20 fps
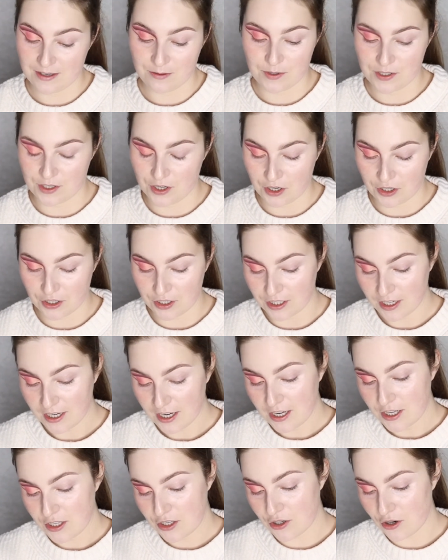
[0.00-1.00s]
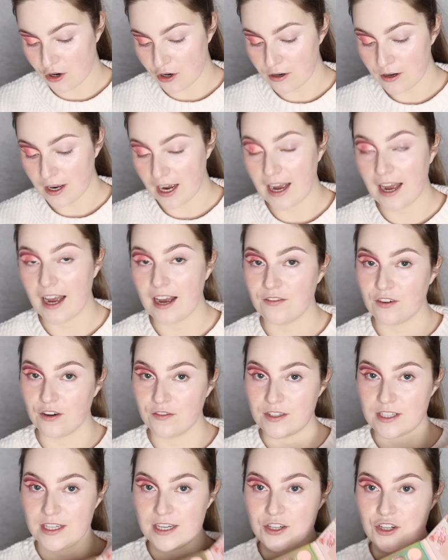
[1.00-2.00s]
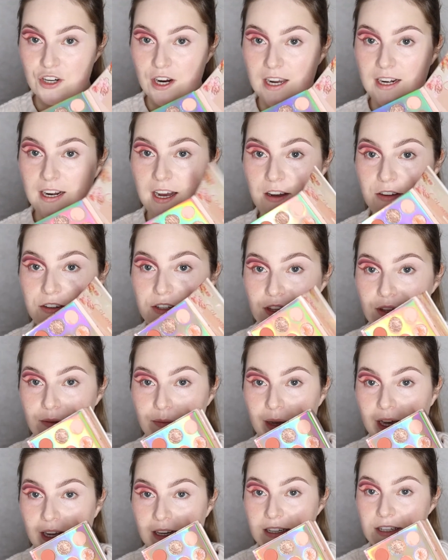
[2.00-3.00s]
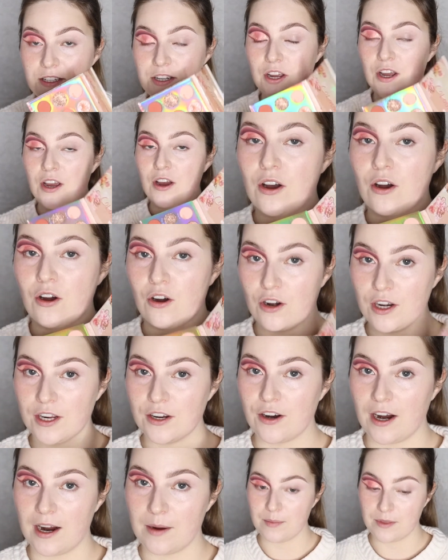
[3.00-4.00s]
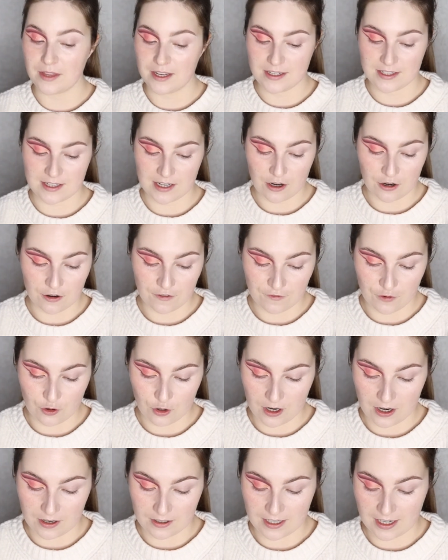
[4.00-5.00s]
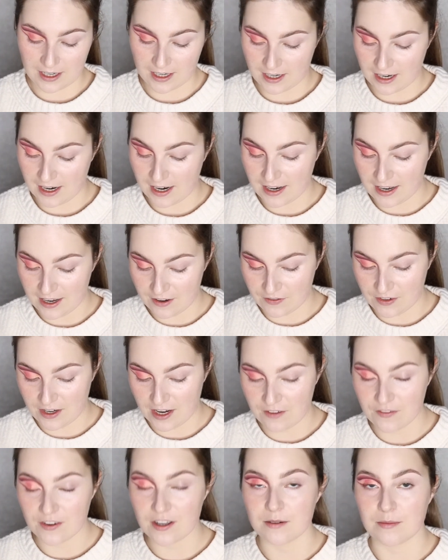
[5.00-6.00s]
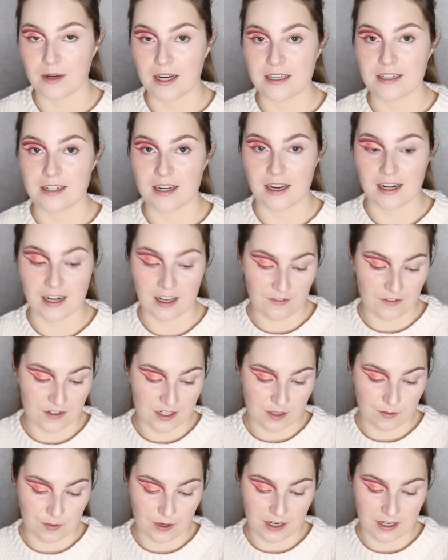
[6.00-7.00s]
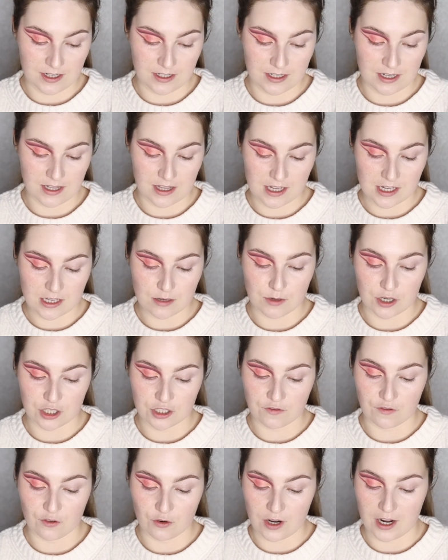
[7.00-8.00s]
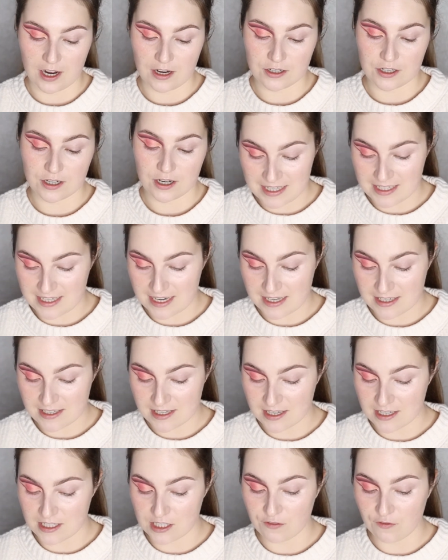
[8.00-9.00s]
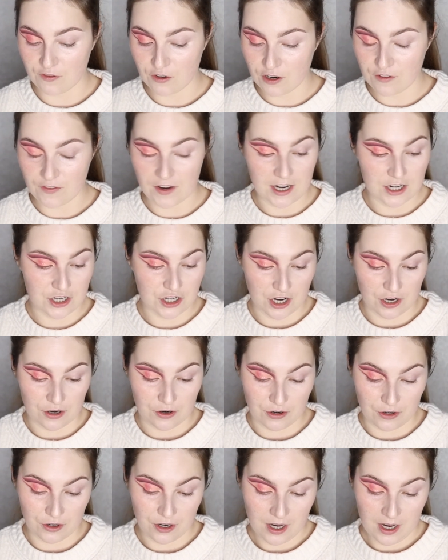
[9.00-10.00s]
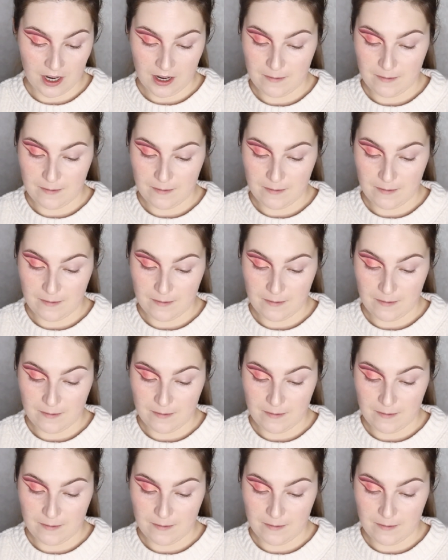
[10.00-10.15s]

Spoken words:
It was not good. So I have obviously tried out the palette. Holy crap, there's a lot of fallout. Like, I have never in my entire life experienced this much fallout. My desk is full of eyeshadow.